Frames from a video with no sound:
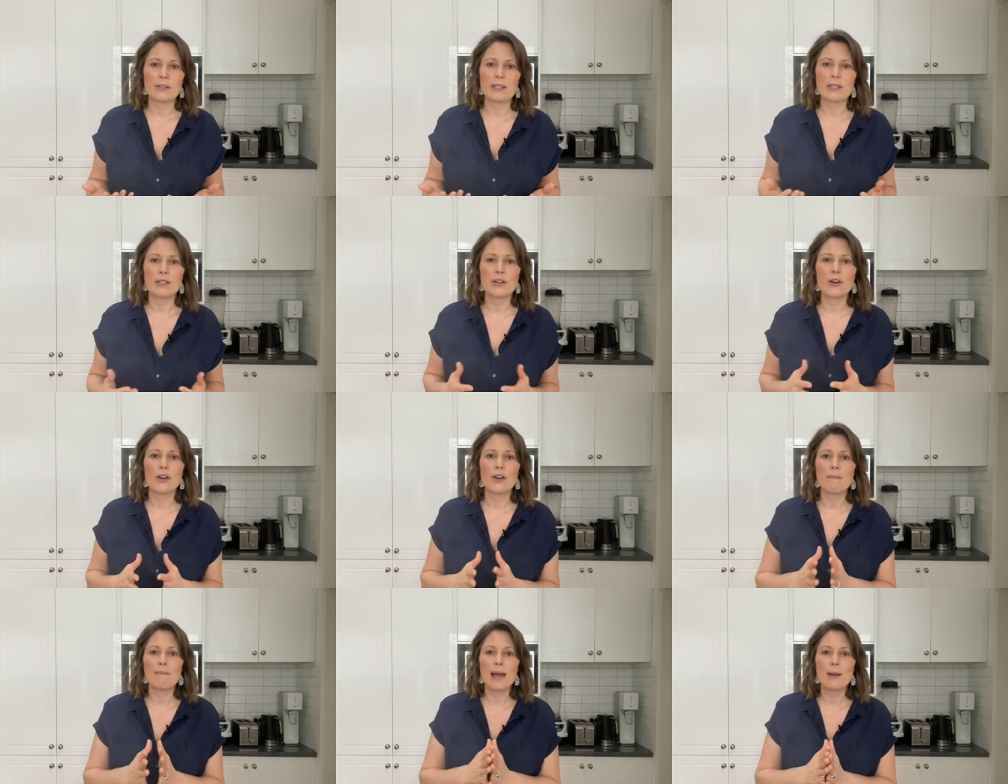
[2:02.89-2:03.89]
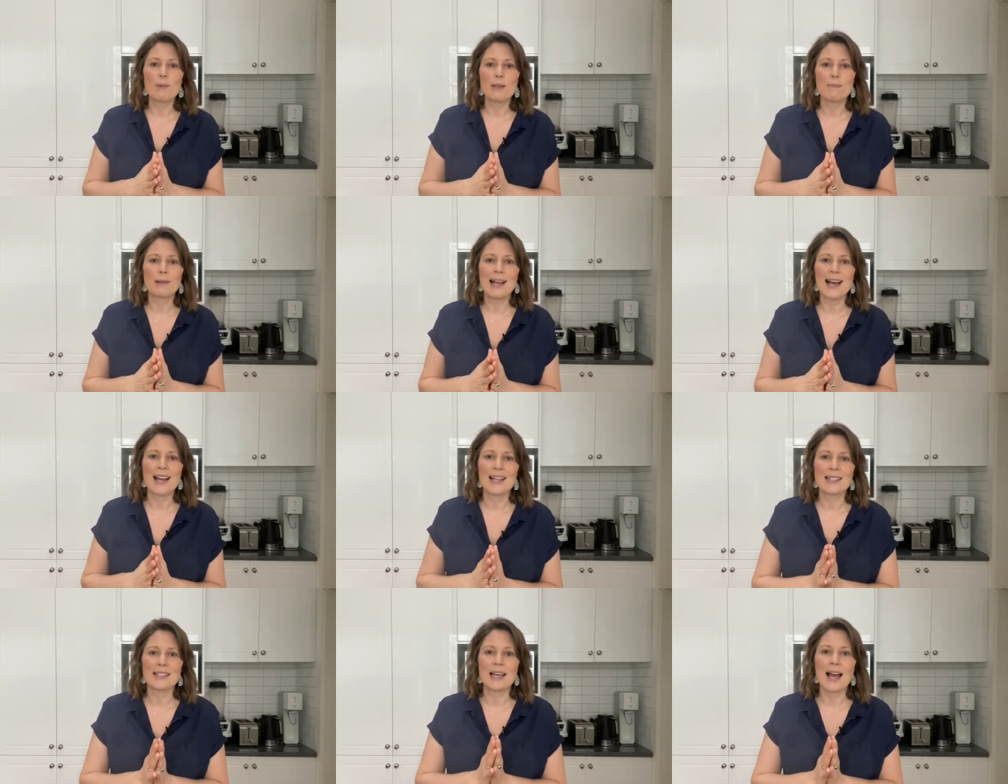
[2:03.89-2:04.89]
So Made with
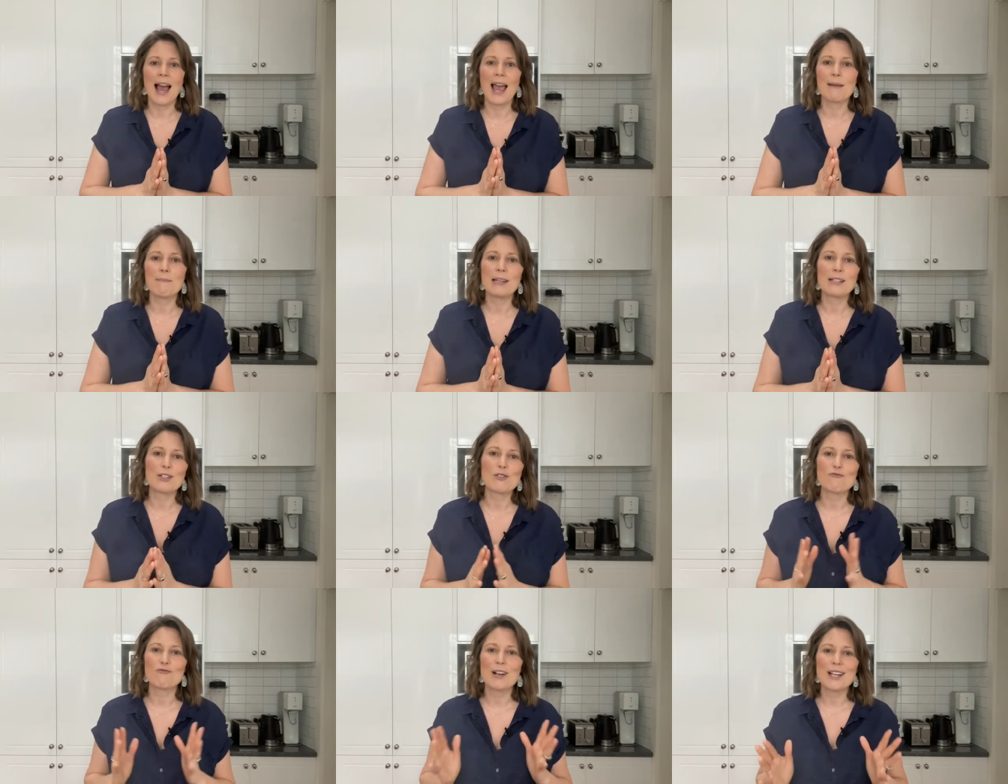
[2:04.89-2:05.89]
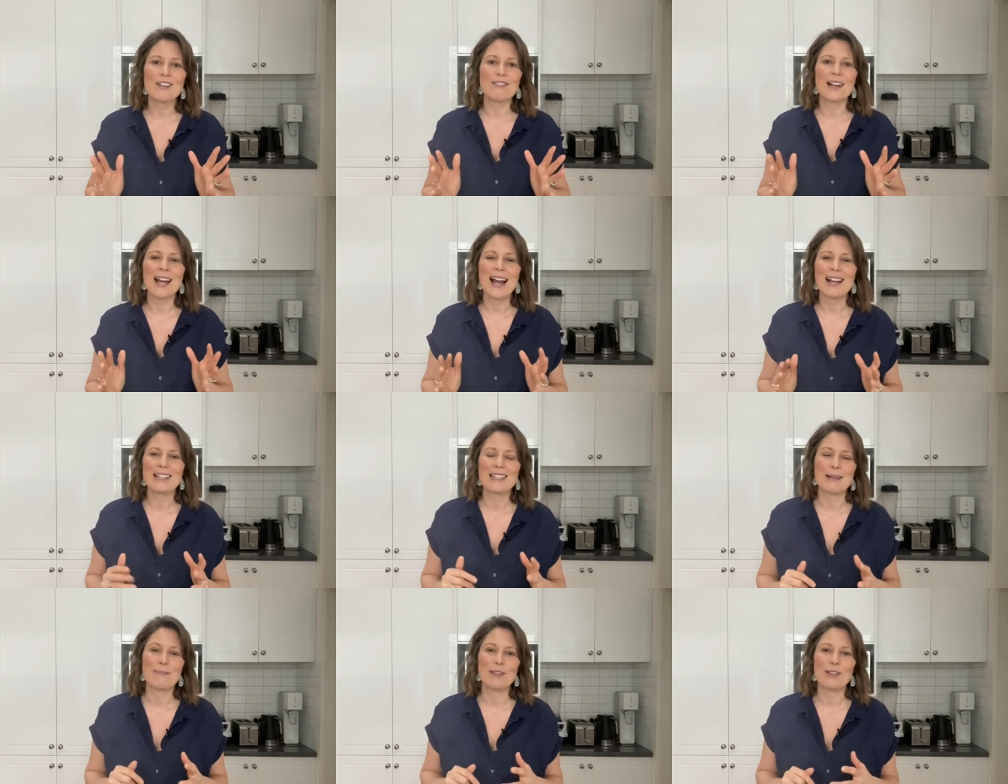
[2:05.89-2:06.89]
Plants are aiming to recreate
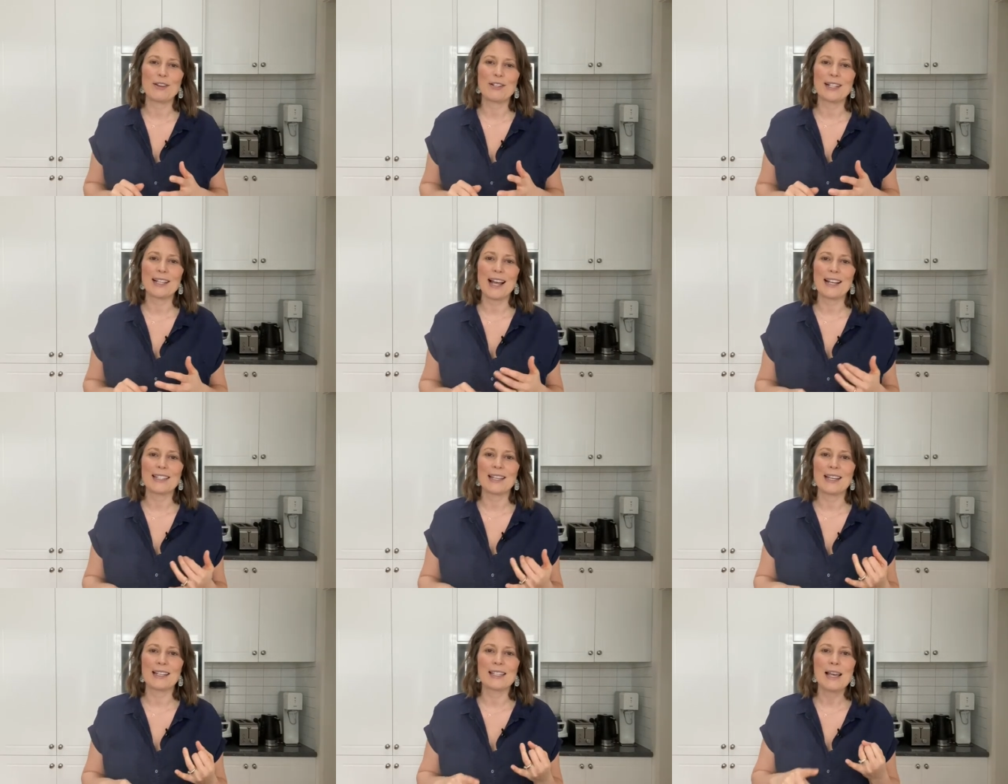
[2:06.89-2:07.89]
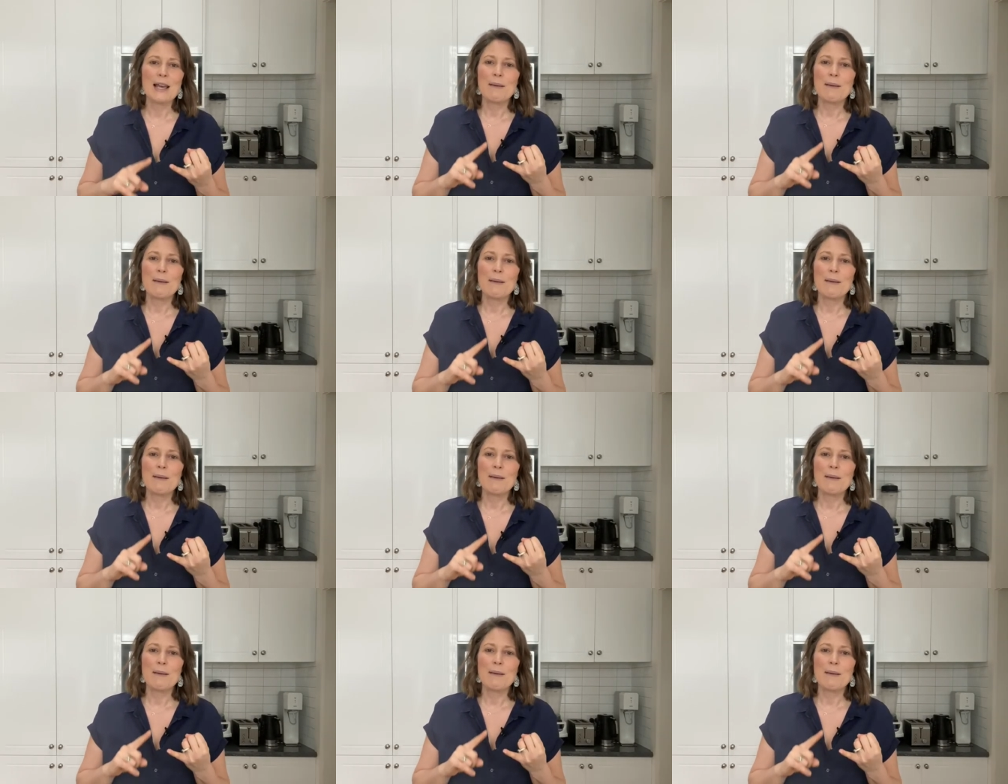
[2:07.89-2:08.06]
some of those classics.